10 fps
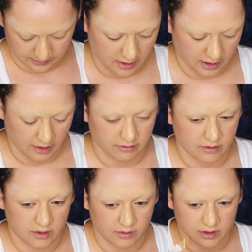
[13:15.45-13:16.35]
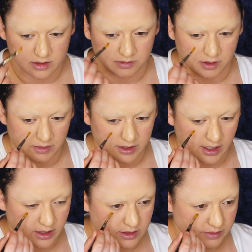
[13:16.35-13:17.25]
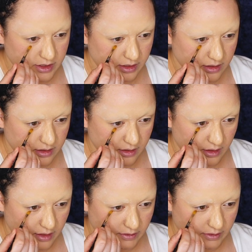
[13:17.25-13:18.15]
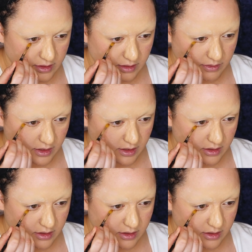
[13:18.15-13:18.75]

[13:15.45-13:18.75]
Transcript: Like everyone wants me and my dad's biscuits and gravy recipe.